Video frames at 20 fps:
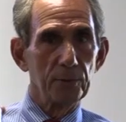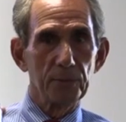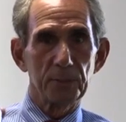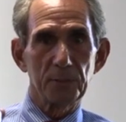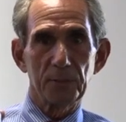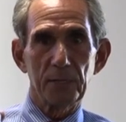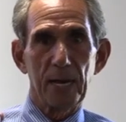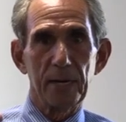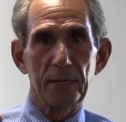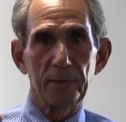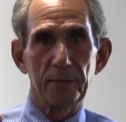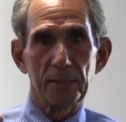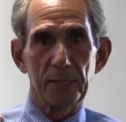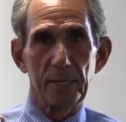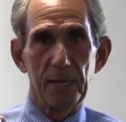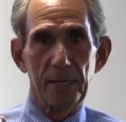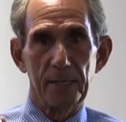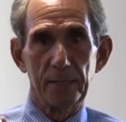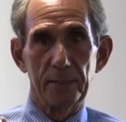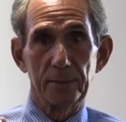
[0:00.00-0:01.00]
on the side of the
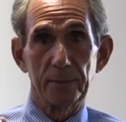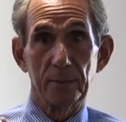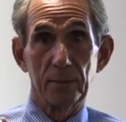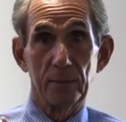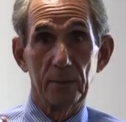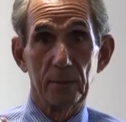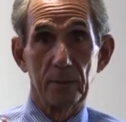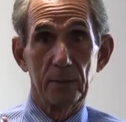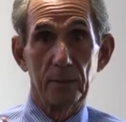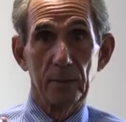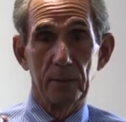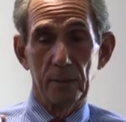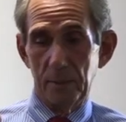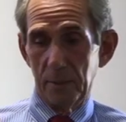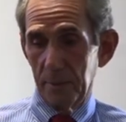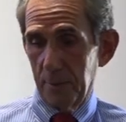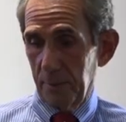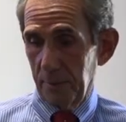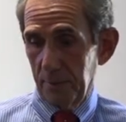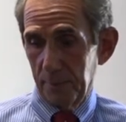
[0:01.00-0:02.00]
can.
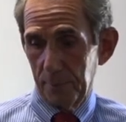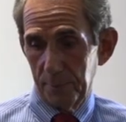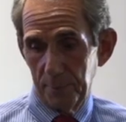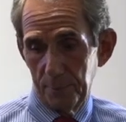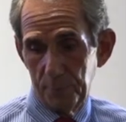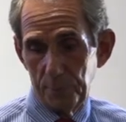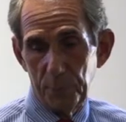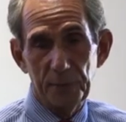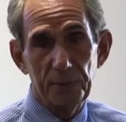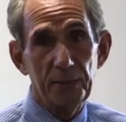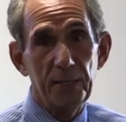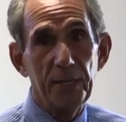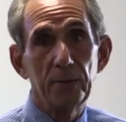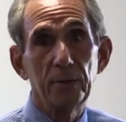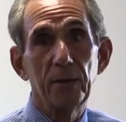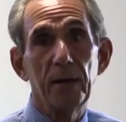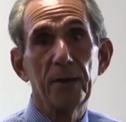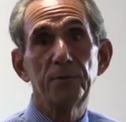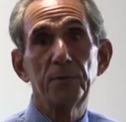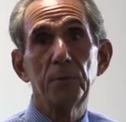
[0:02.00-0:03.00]
But they
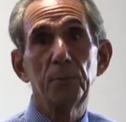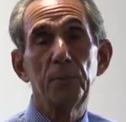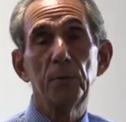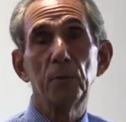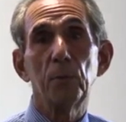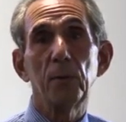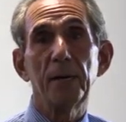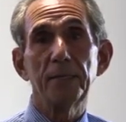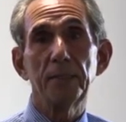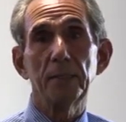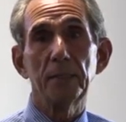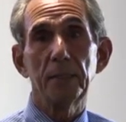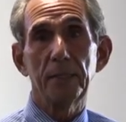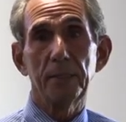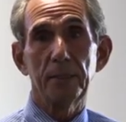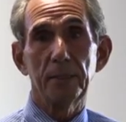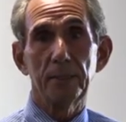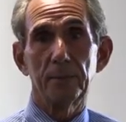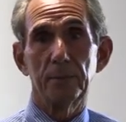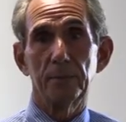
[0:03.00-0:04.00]
don't have to be regulated.